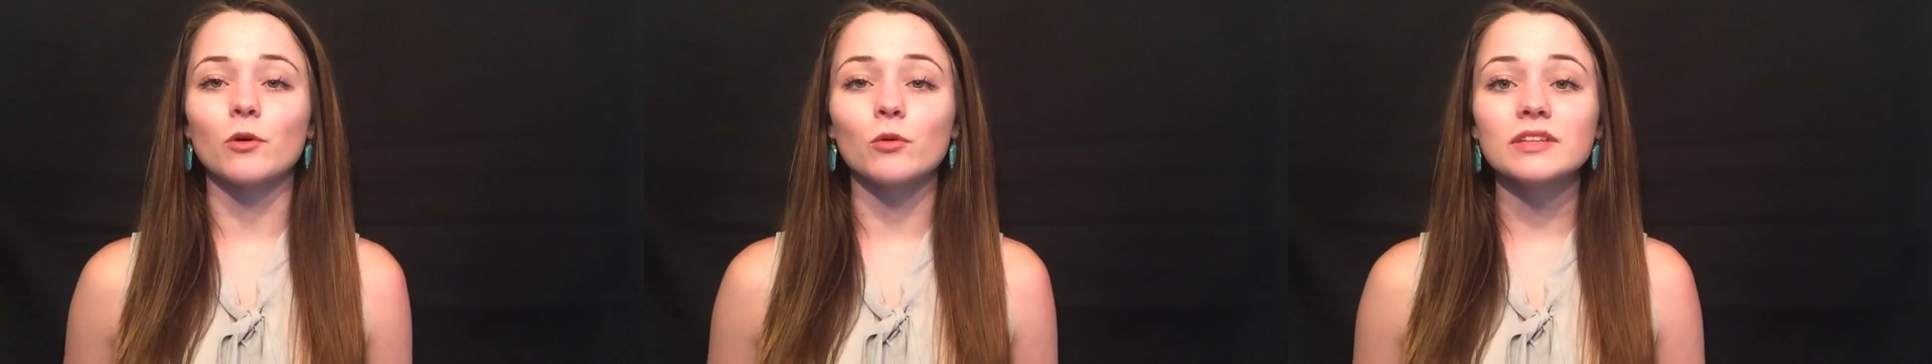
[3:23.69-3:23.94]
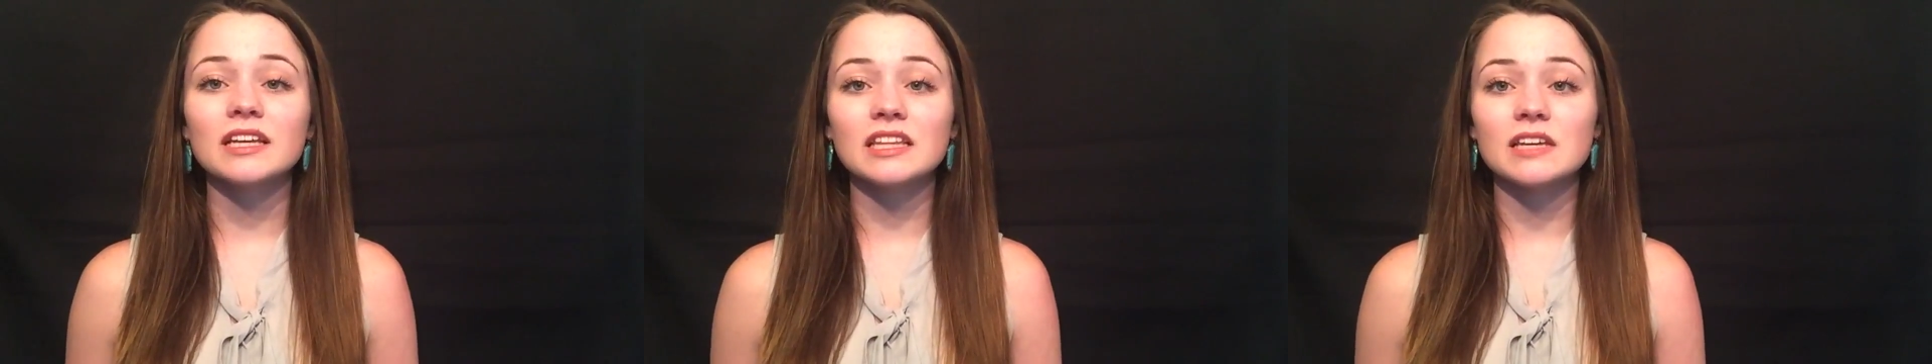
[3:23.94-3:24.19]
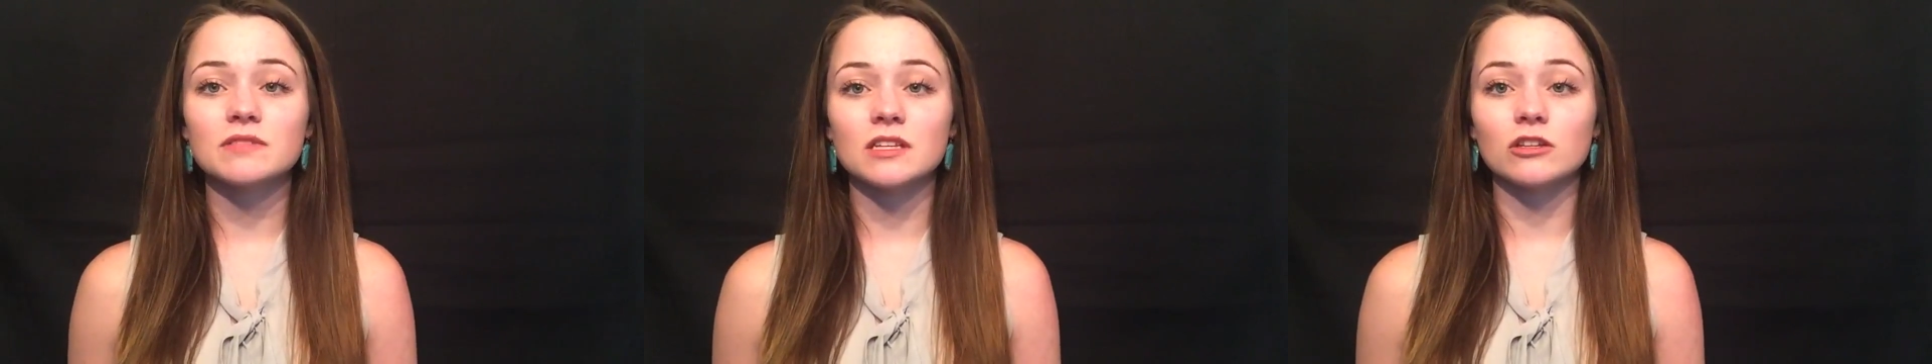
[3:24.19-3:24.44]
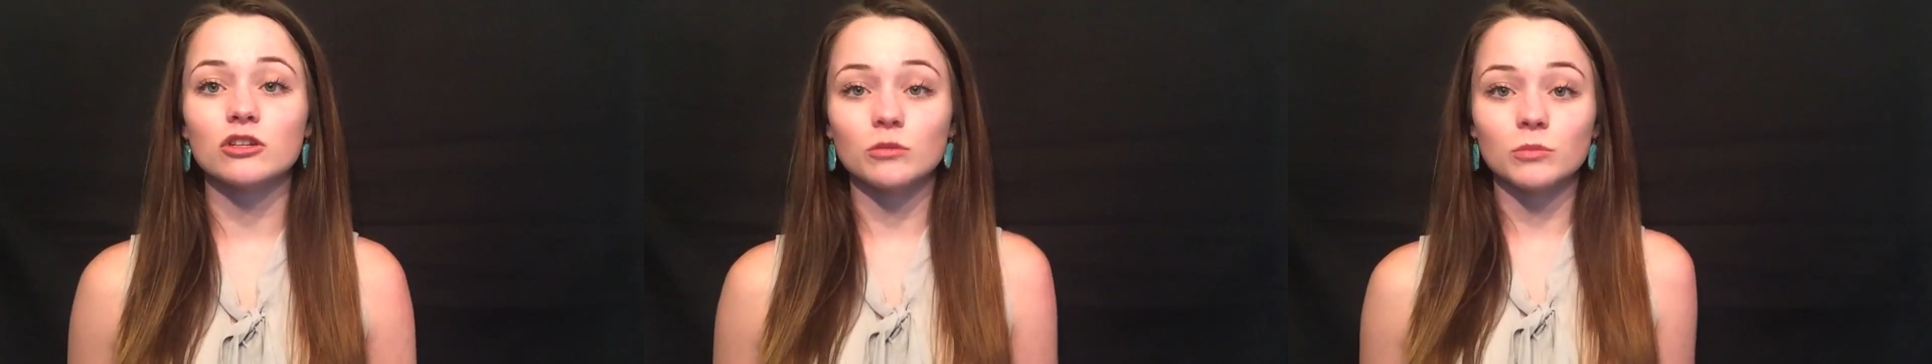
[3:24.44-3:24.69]
only lives
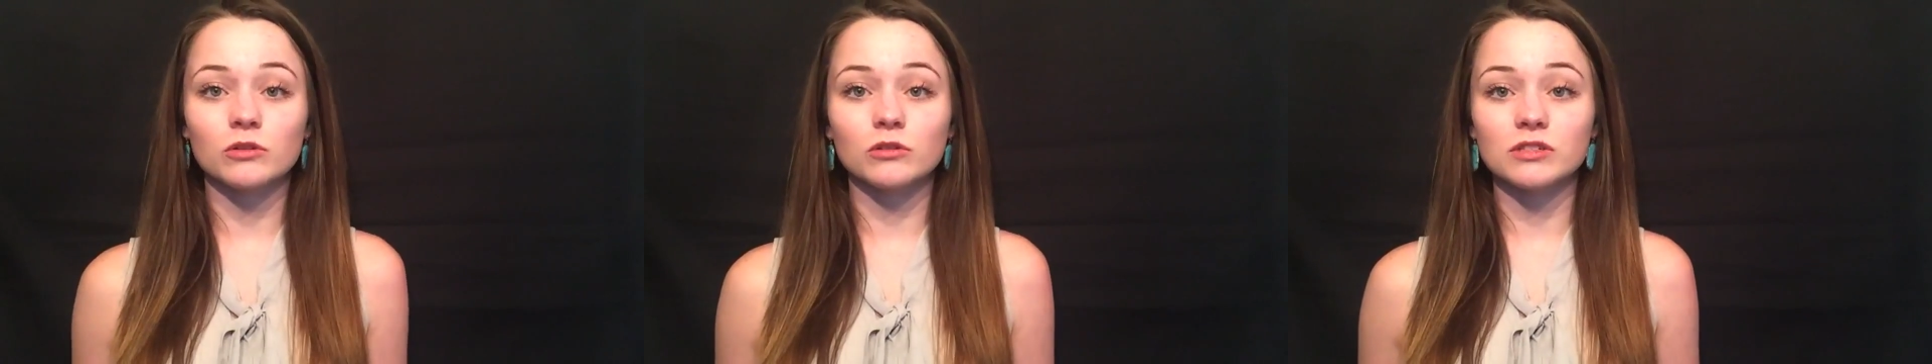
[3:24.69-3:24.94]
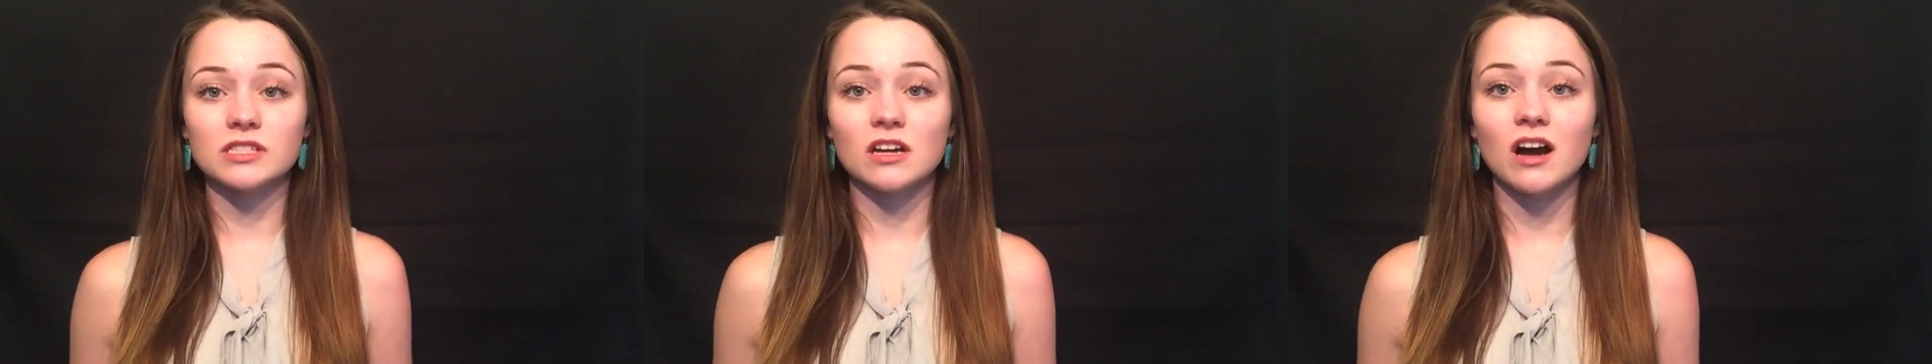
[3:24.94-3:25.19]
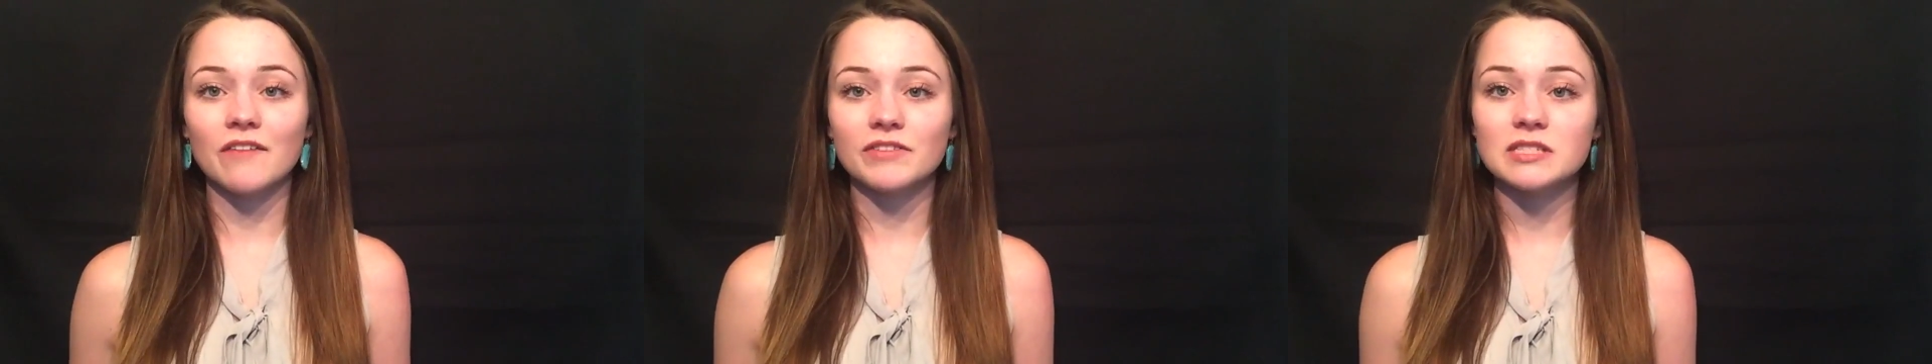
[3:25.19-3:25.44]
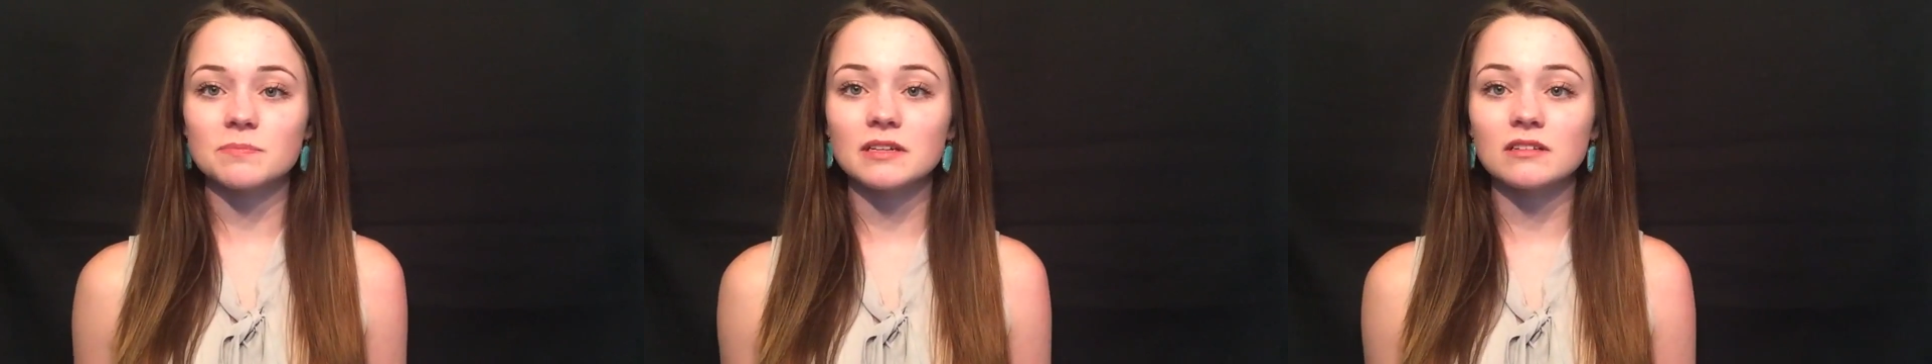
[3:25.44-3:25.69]
in cubicles and
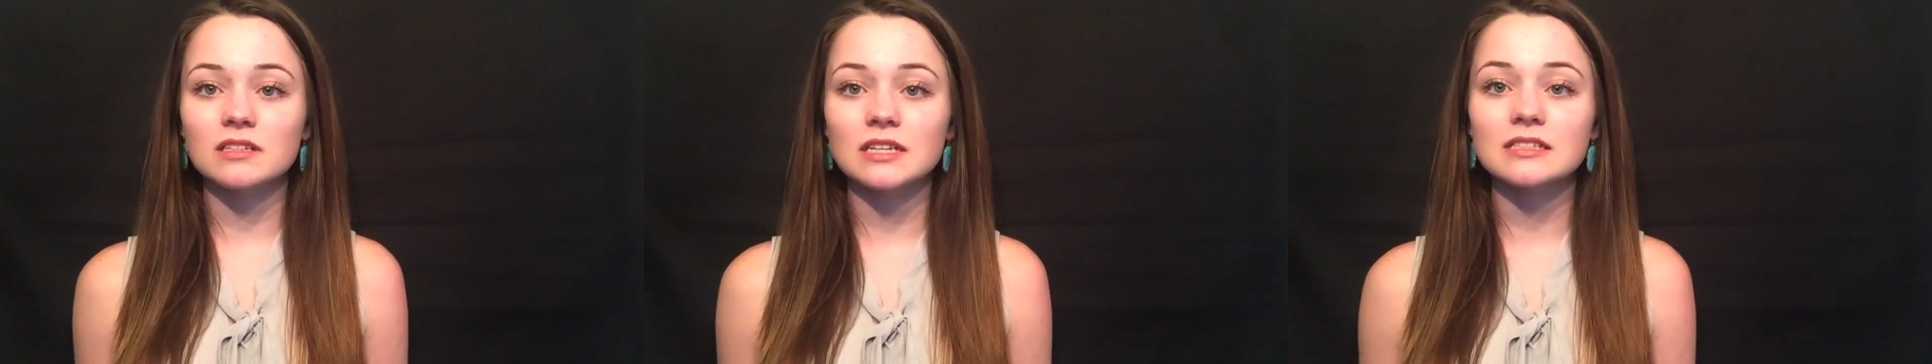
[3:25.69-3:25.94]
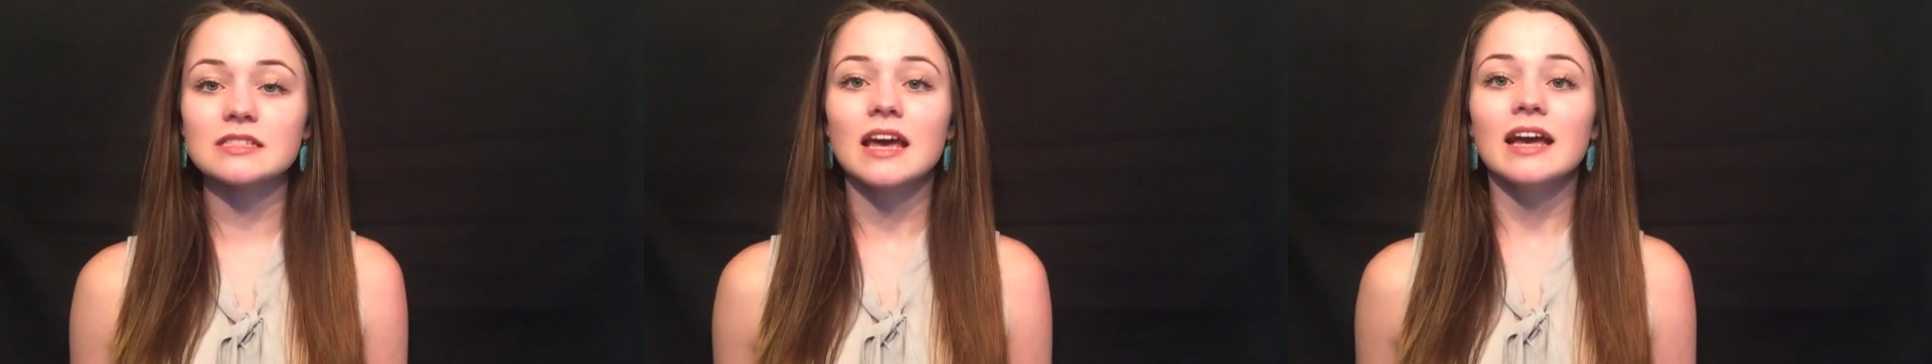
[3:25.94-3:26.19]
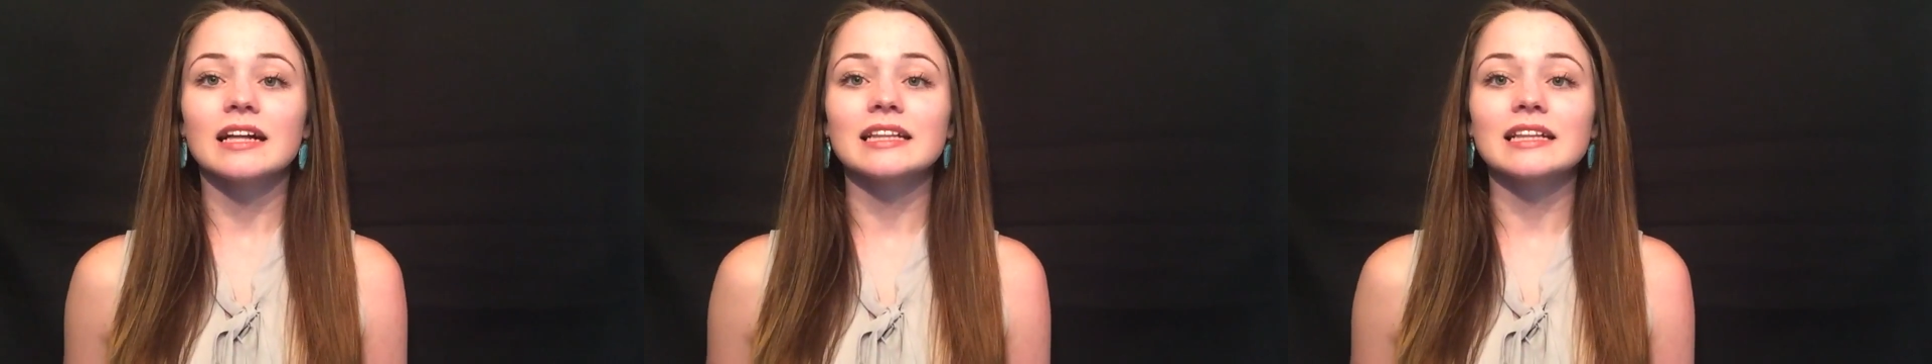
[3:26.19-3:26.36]
office buildings